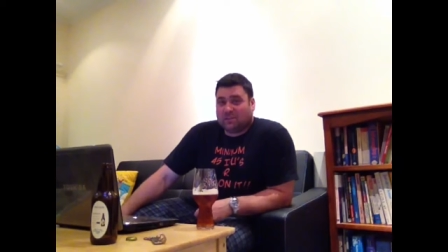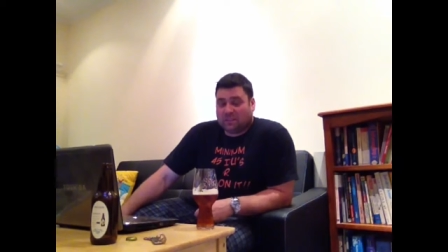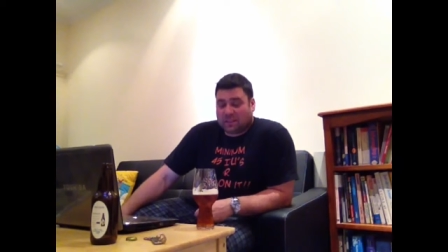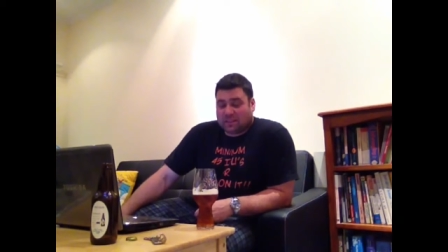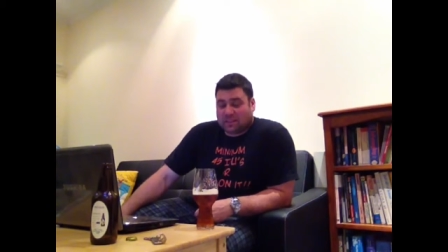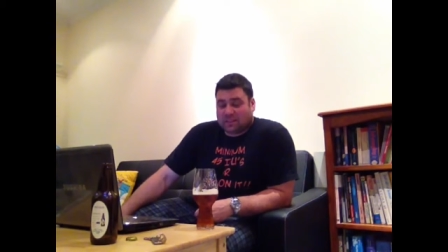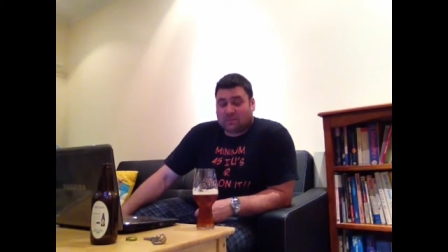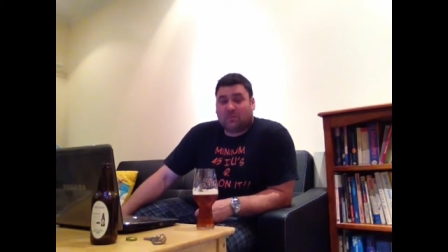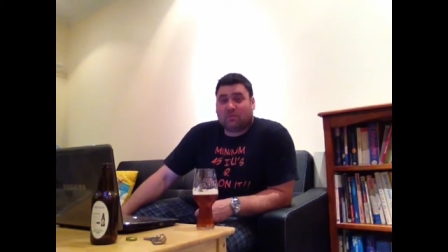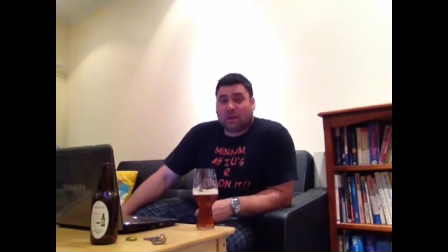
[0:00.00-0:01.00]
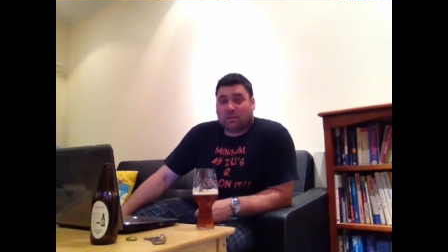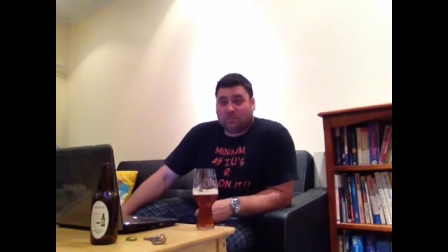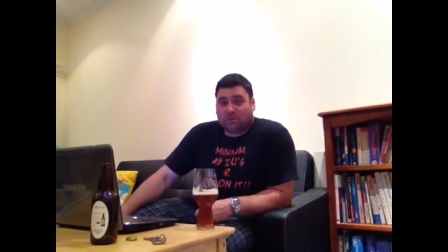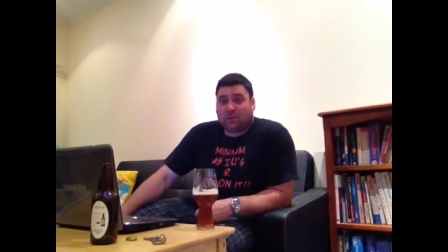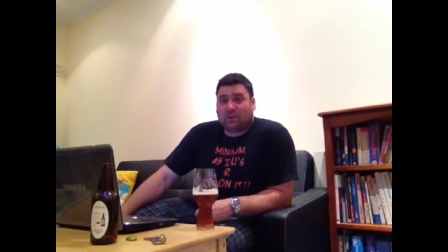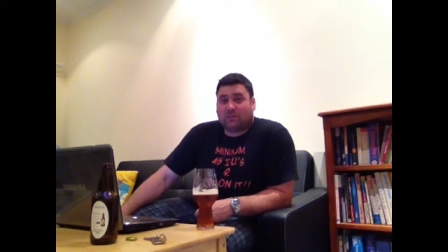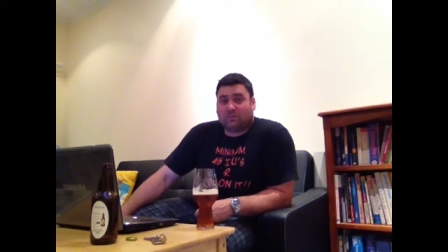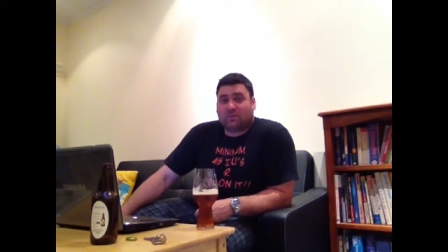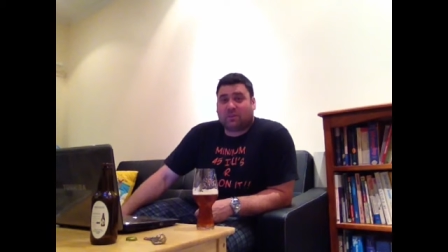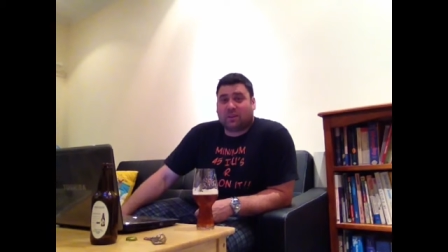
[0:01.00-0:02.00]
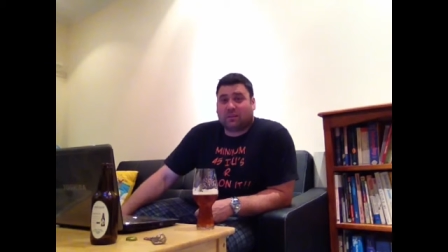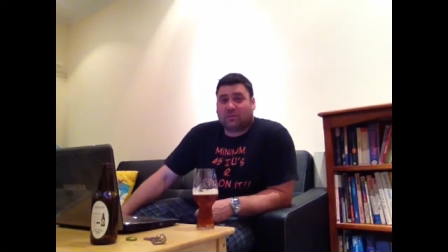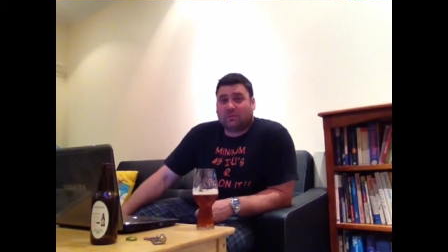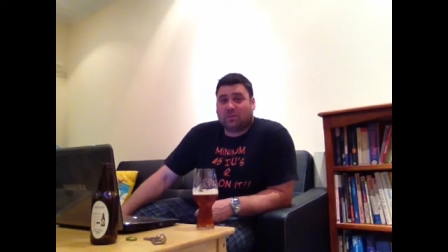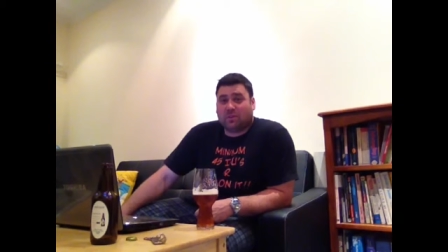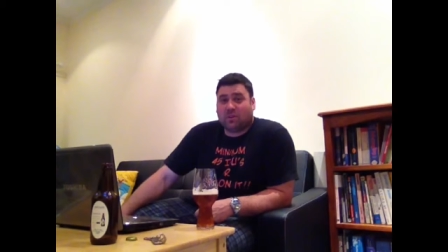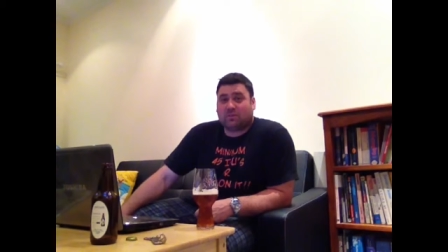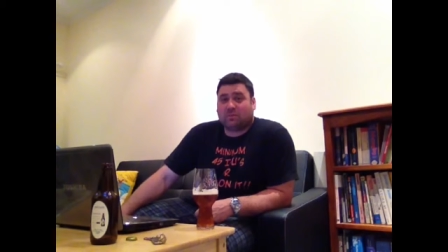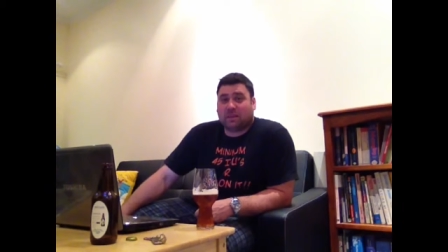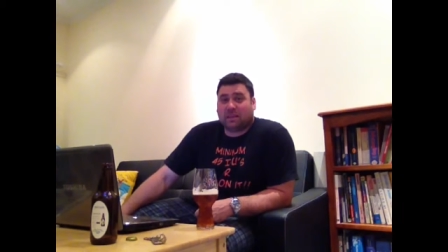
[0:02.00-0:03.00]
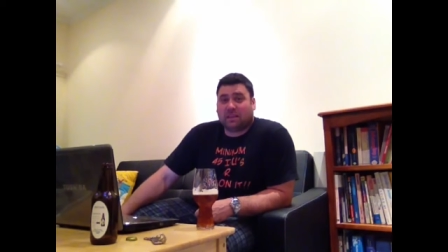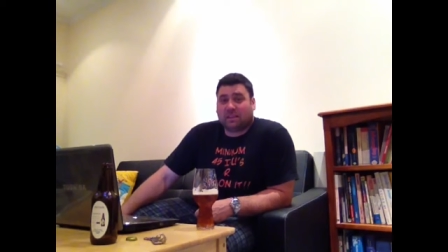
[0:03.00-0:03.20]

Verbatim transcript: That that is a very very nice beer.